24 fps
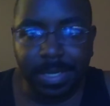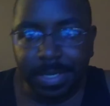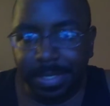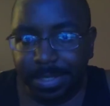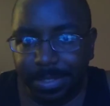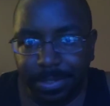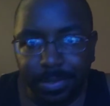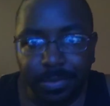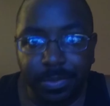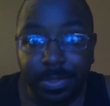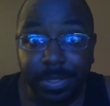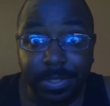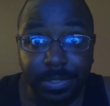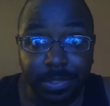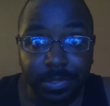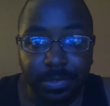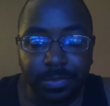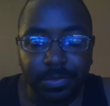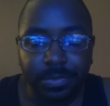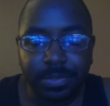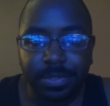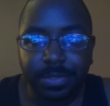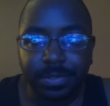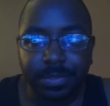you can
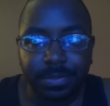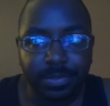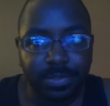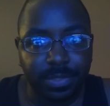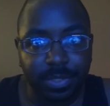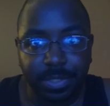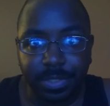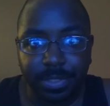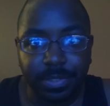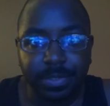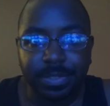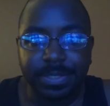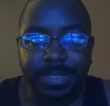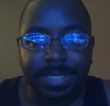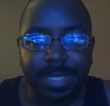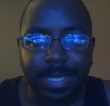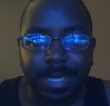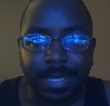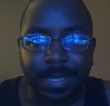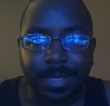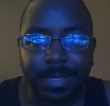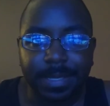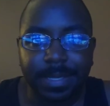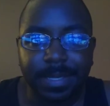use
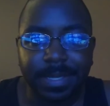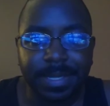that.